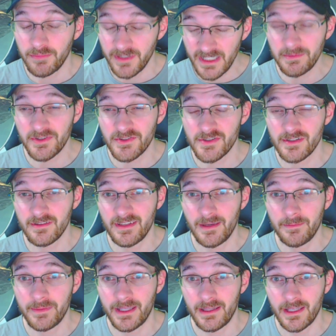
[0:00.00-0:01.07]
please make sure to
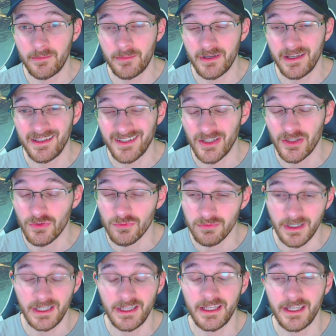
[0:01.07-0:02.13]
tap that like button, as it
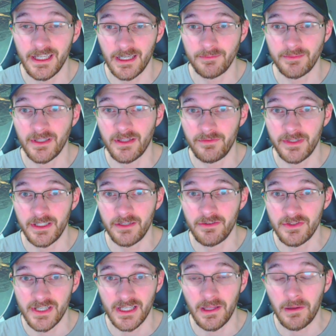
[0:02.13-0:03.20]
greatly helps out the video
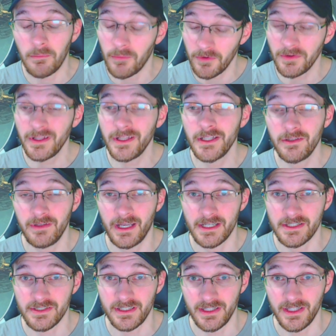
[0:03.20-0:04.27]
and channel more than you would
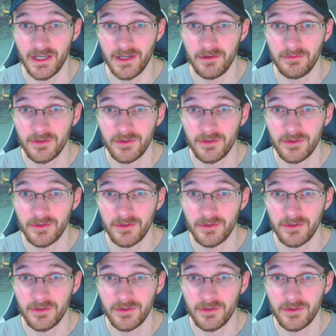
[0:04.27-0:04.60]
actually know.